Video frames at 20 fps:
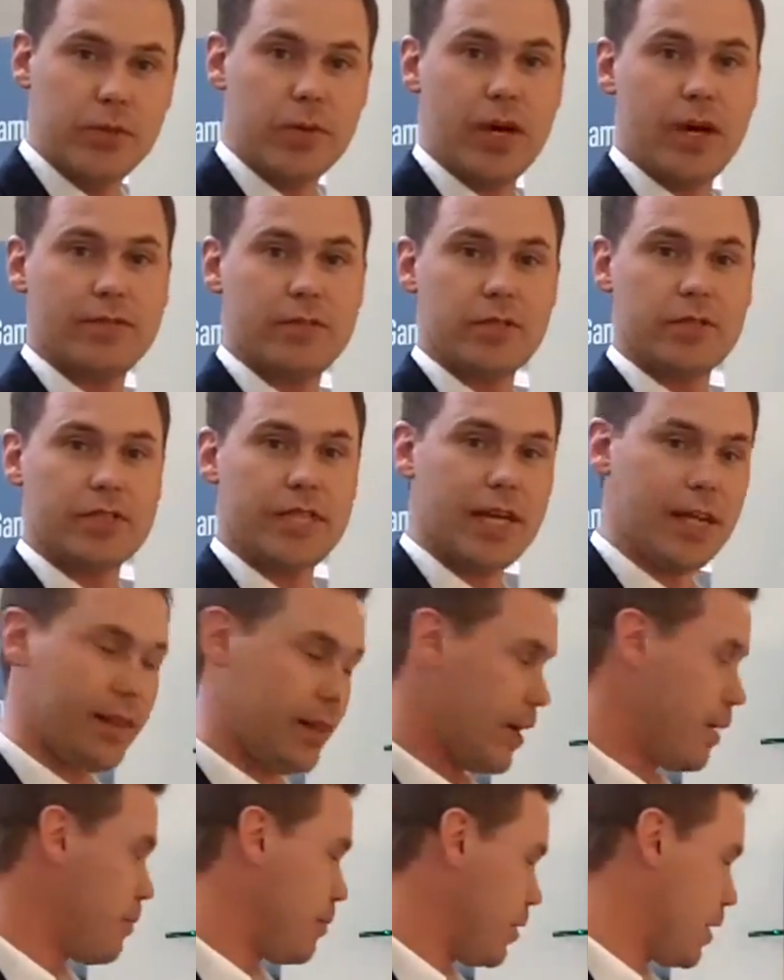You have to tell
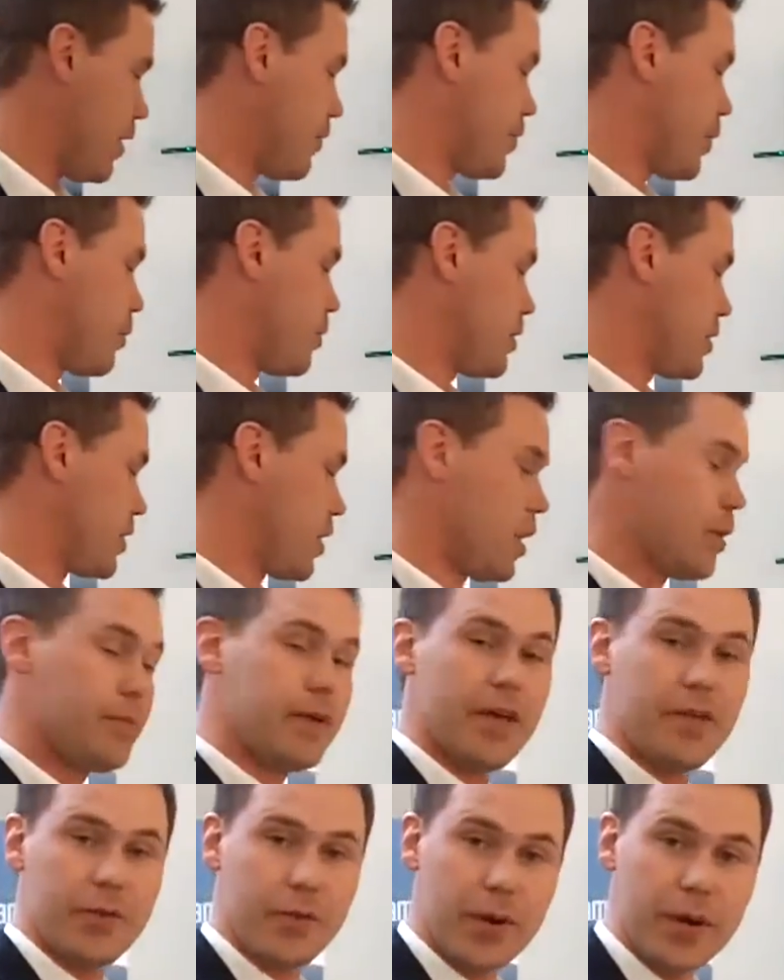them if it's going to be
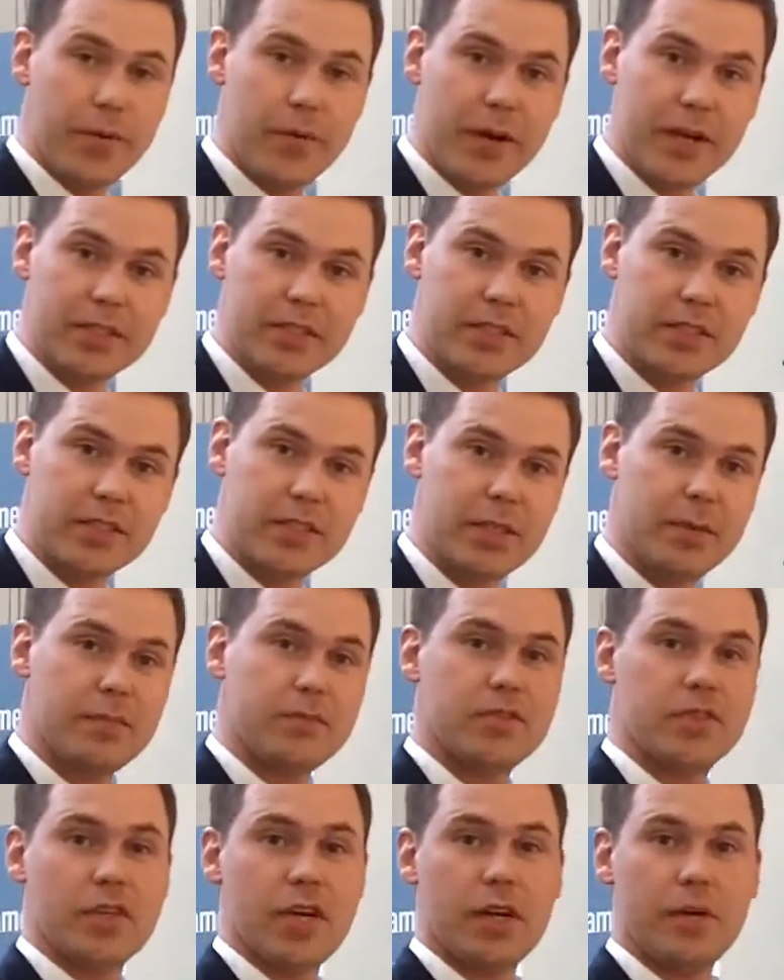a 3-way system,
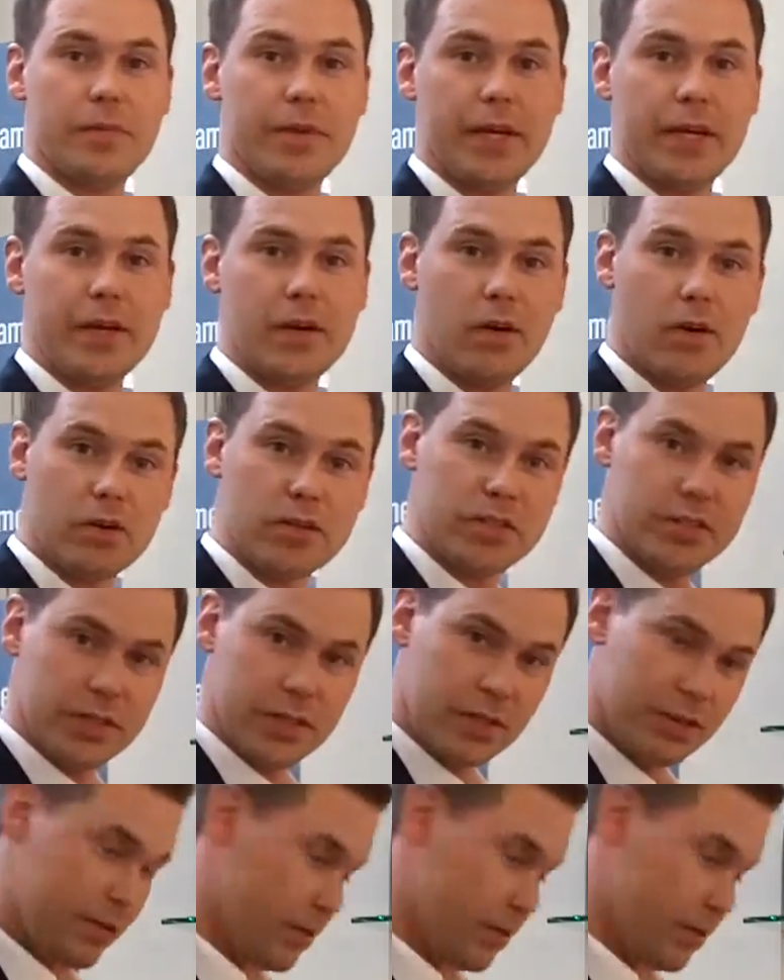it's going to be an aux and